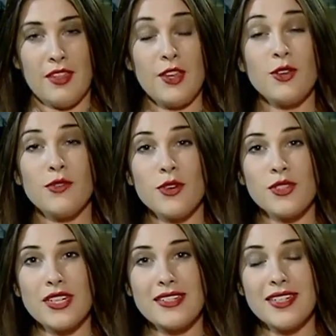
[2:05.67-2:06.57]
The
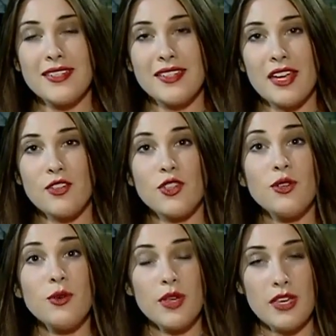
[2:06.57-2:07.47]
university did send
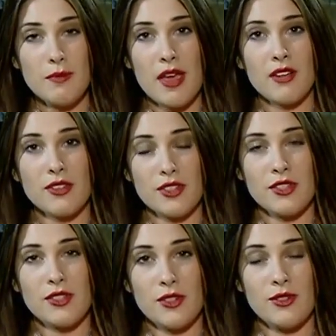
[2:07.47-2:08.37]
two emails
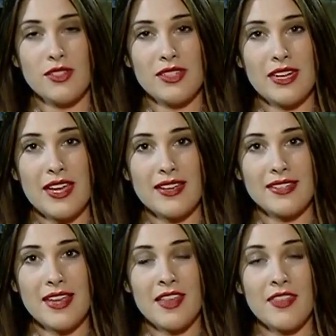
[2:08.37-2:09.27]
to students today
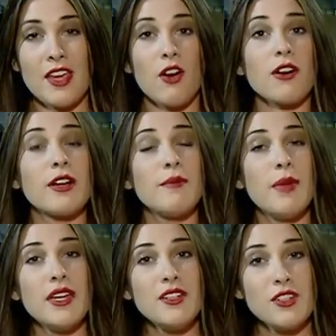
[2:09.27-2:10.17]
saying that they are
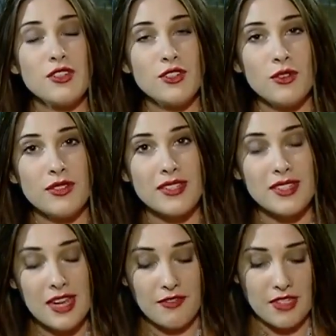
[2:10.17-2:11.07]
committed to student
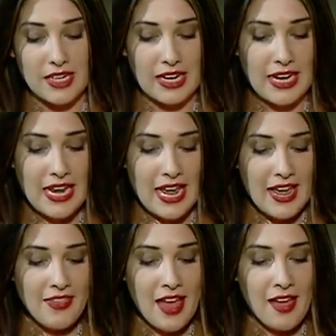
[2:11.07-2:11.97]
safety
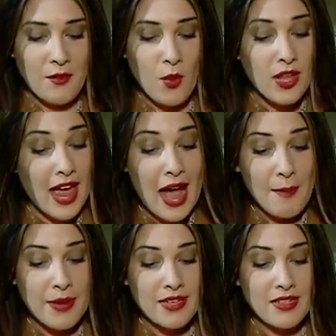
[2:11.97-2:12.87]
and that what
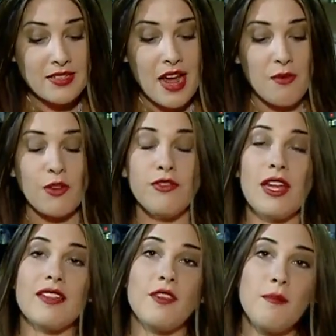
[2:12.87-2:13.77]
happened does not
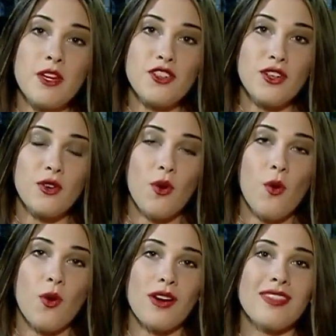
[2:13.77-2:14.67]
reflect the mission
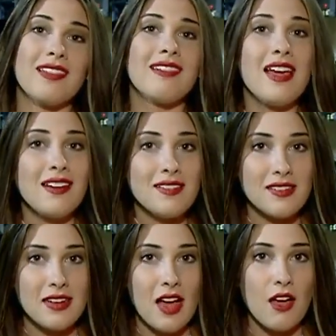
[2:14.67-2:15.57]
or the
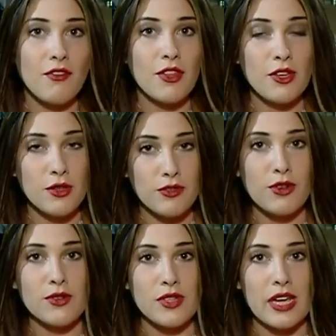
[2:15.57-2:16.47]
legacy of the
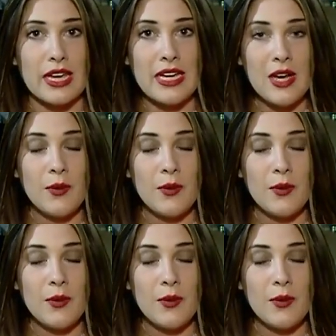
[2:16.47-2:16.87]
university.